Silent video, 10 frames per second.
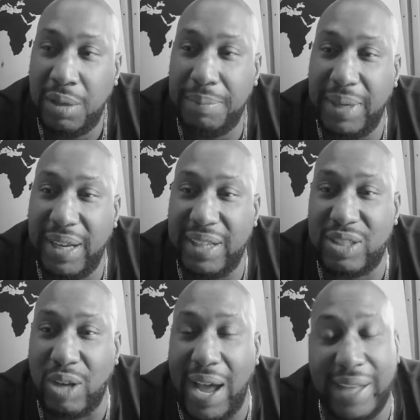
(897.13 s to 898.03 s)
Man,
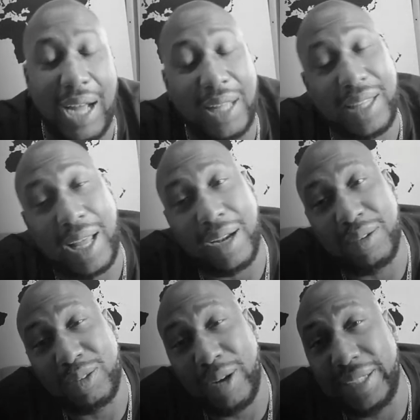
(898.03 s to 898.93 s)
so I thought of
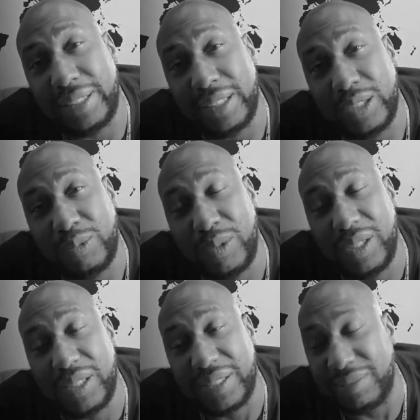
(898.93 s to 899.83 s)
the craziest
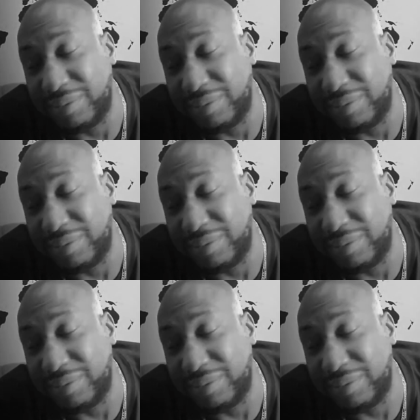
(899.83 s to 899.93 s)
one